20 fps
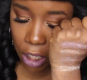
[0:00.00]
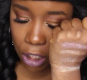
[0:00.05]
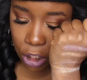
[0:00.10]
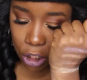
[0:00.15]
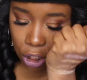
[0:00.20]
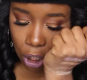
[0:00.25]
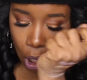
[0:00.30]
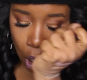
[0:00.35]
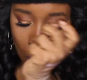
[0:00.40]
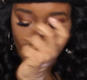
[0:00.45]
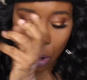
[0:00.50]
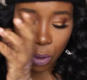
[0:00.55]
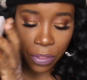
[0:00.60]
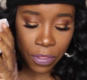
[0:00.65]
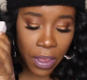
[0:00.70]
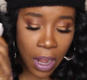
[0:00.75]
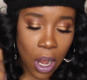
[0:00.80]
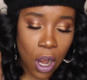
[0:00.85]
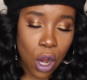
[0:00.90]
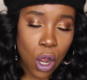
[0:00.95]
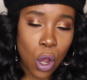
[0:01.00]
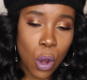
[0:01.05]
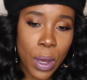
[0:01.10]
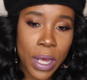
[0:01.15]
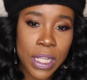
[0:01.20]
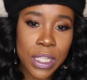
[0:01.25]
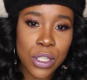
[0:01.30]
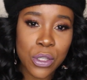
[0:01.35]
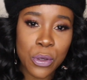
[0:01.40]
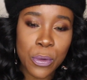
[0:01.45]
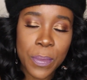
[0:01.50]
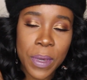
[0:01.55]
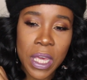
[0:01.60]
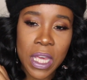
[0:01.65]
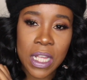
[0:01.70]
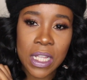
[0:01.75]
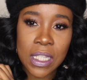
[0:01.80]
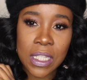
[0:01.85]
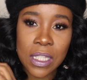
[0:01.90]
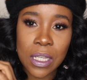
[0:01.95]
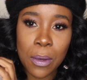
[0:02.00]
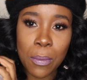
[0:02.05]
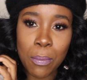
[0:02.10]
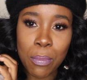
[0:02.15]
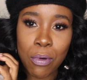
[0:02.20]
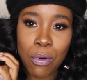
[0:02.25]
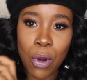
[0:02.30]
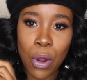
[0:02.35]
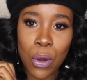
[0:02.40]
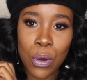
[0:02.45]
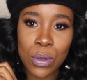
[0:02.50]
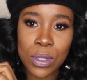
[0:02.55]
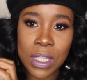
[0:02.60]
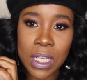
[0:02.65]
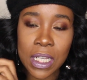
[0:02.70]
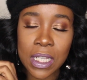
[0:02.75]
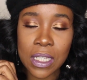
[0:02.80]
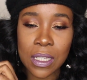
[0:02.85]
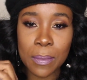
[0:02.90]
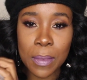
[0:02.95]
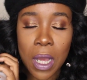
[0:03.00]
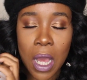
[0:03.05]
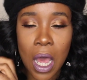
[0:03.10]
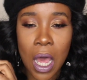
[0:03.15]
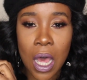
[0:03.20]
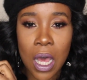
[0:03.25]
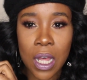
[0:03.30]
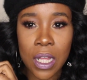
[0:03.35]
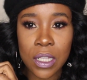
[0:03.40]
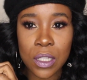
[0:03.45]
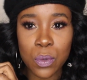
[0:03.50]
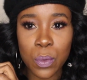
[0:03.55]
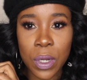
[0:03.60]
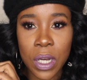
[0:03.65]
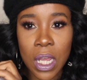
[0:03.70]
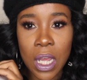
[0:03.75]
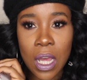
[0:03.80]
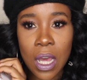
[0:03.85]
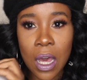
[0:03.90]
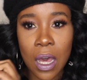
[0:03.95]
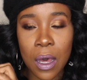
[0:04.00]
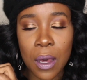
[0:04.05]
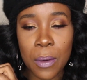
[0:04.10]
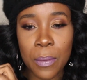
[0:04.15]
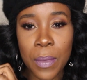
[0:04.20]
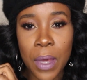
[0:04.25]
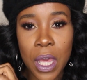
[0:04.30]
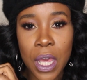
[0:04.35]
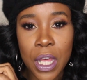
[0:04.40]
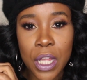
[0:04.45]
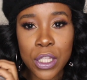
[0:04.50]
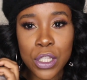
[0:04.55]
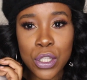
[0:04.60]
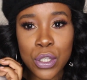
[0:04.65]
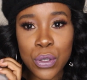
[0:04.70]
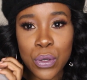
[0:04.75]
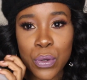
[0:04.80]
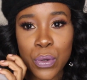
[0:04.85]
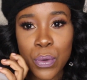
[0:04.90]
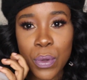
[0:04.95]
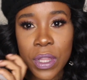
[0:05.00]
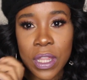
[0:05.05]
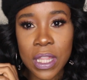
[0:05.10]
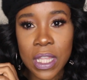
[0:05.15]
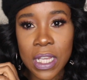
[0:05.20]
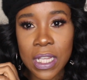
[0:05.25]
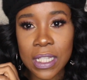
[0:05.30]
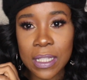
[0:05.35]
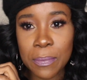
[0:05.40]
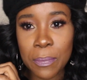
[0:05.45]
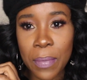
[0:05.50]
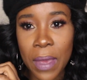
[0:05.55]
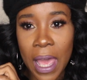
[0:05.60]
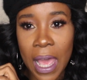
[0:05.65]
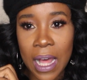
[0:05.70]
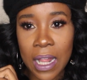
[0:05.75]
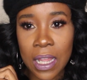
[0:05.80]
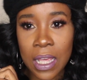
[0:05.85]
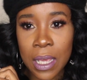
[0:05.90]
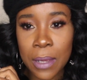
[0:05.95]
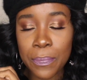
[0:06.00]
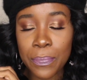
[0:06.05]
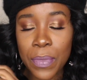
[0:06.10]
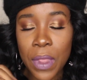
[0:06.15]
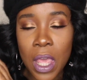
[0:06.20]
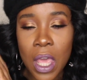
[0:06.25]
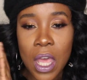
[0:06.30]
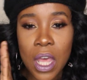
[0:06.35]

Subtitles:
So there are going to be some pros and some cons when it comes to this palette.